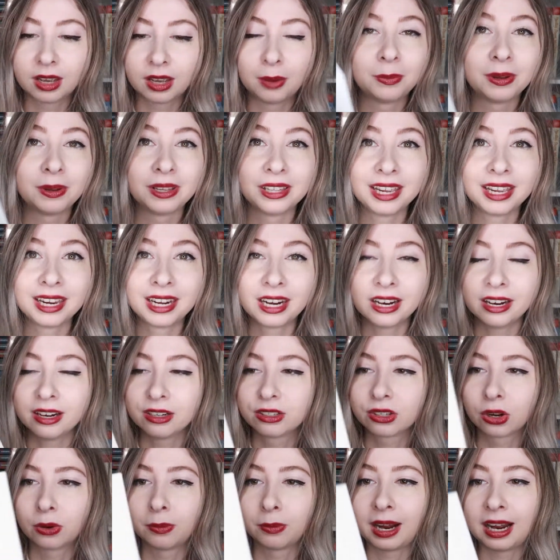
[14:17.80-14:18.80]
A
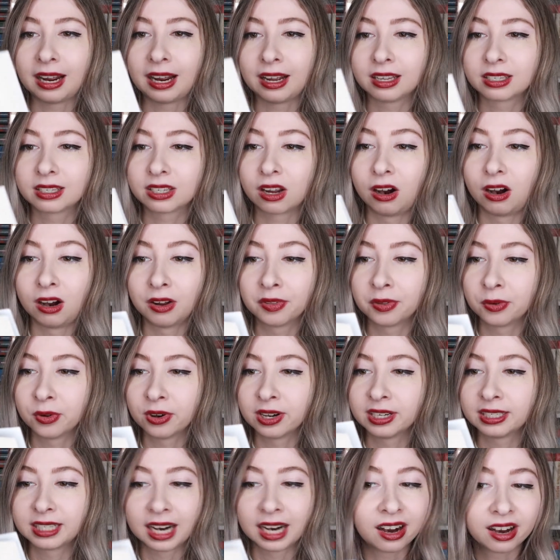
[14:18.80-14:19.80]
billionaire, Tobias
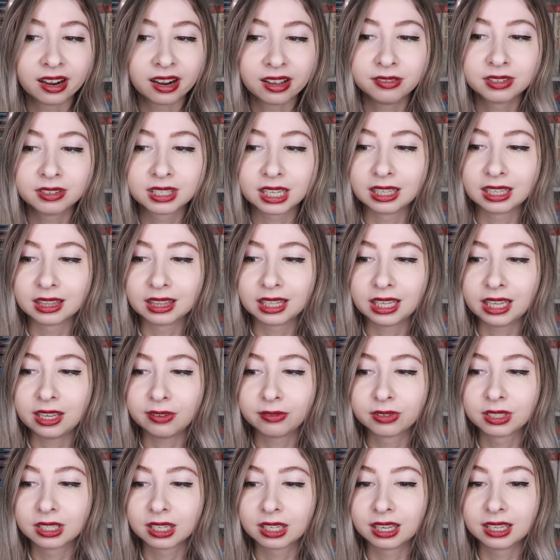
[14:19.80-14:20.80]
Hawthorne, dies and
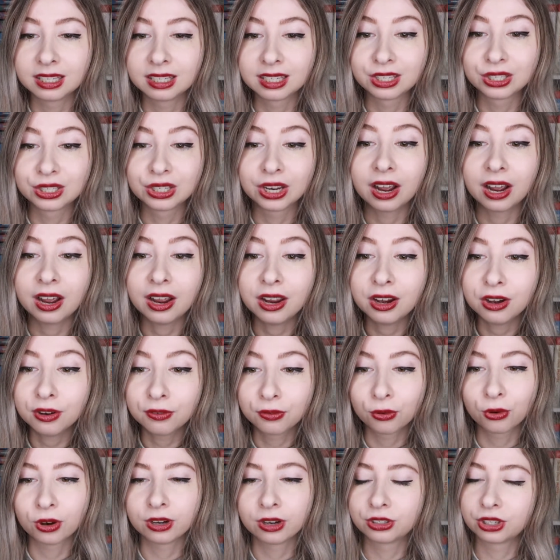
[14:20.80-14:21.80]
leaves his entire
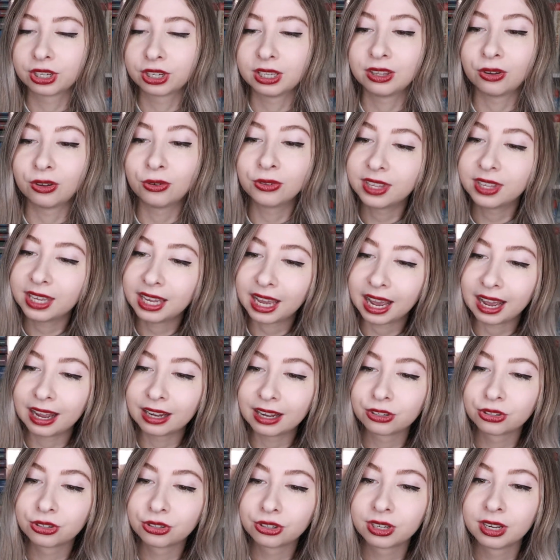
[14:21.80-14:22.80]
fortune. The only
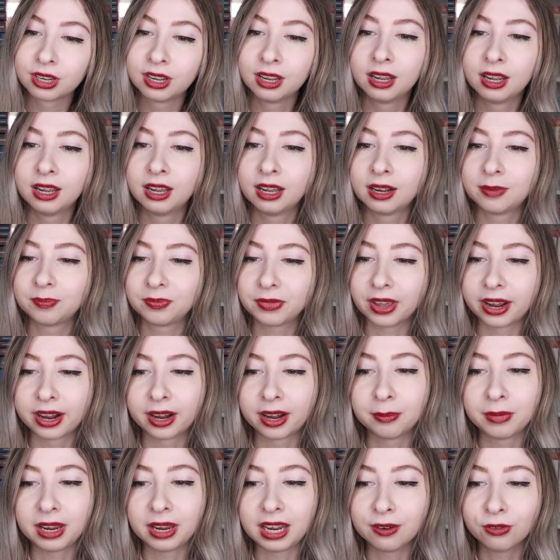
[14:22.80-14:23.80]
catch,
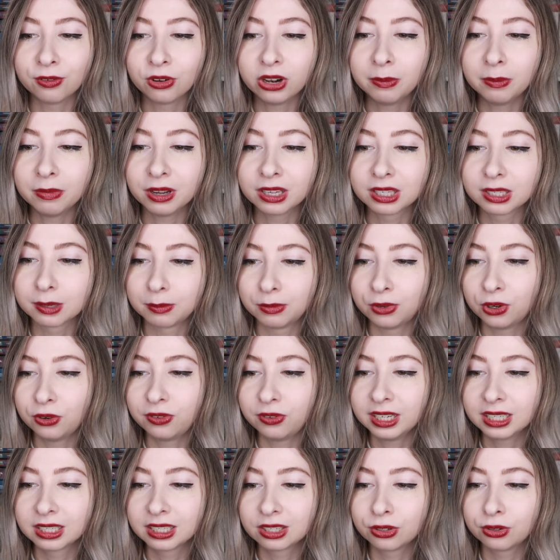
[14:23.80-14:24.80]
Avery must move
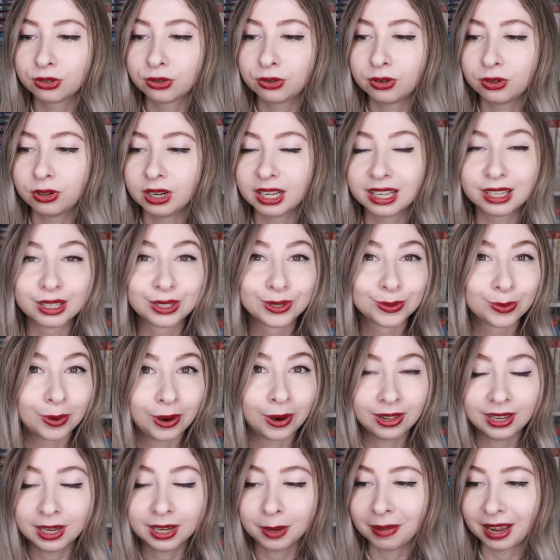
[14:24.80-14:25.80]
into his
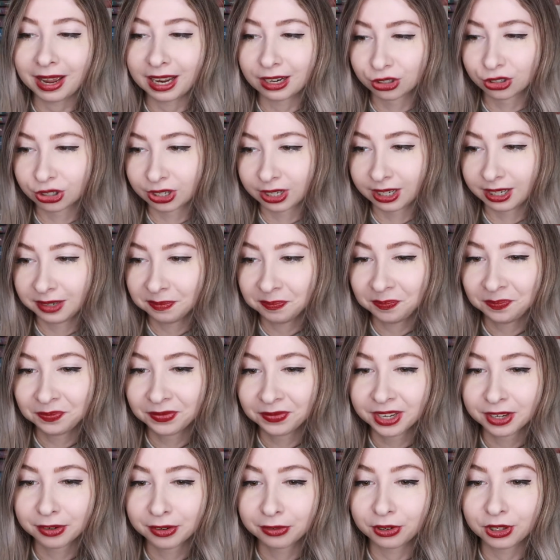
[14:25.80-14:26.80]
sprawling mansion
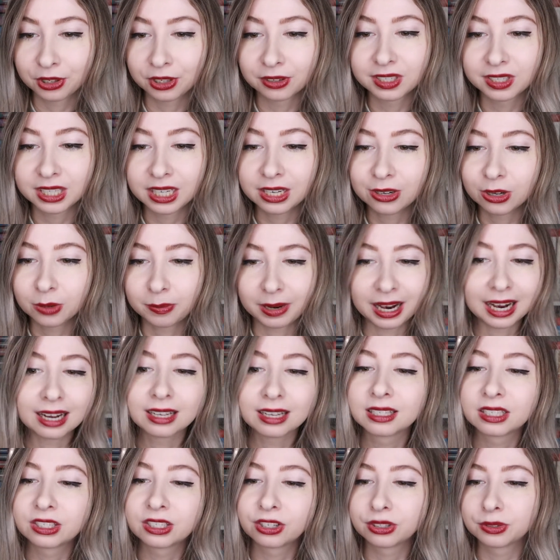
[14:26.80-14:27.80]
full of secret
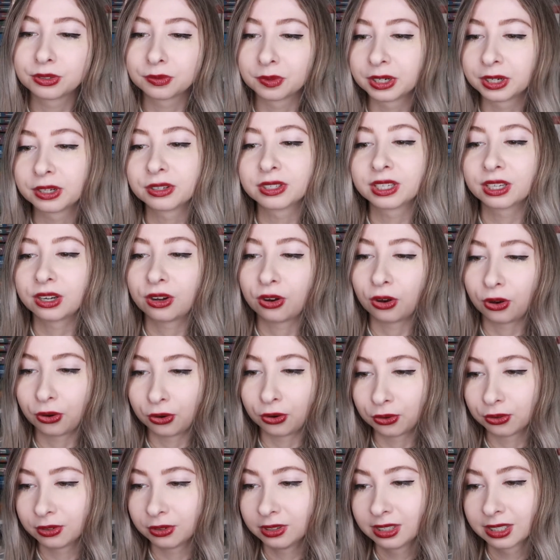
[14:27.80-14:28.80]
passages, riddles, and
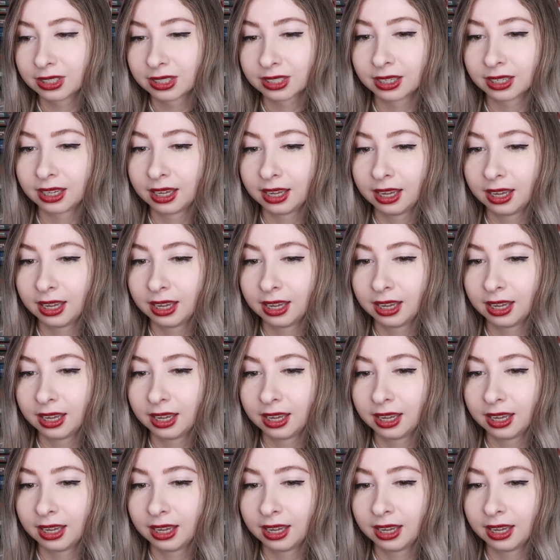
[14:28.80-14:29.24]
codes.